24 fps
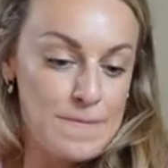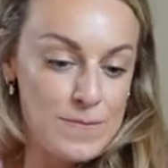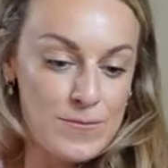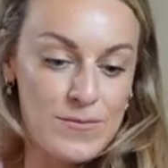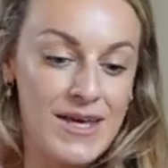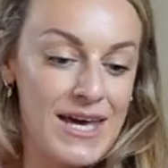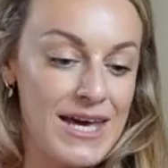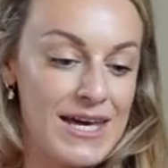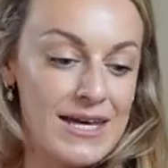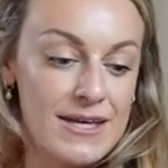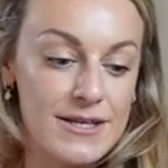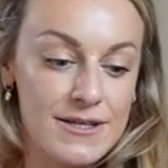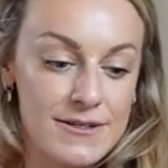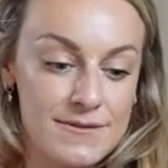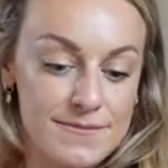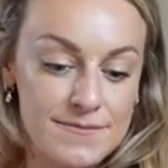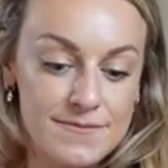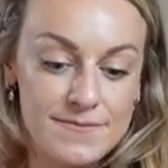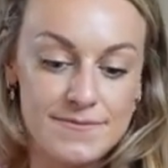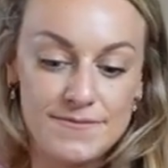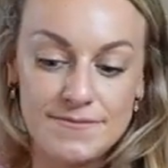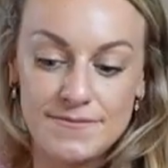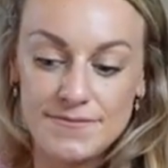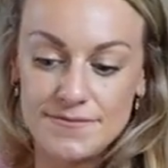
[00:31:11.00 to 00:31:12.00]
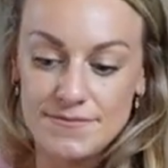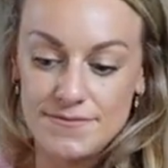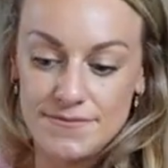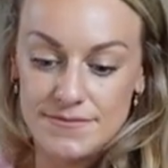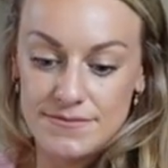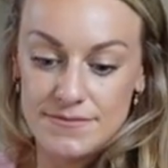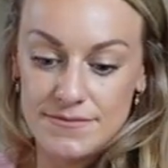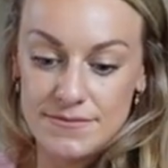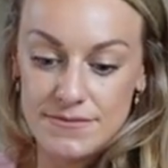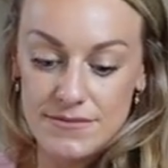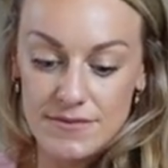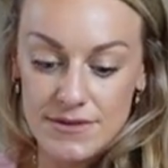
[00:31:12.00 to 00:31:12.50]
This is ridiculous. You need to get rid of
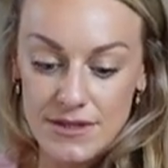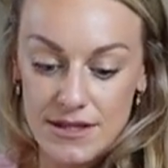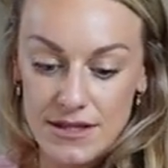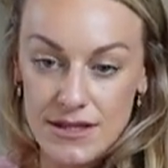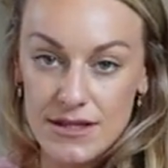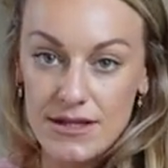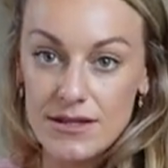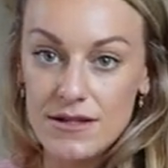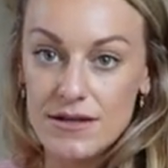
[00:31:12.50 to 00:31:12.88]
some of this shit.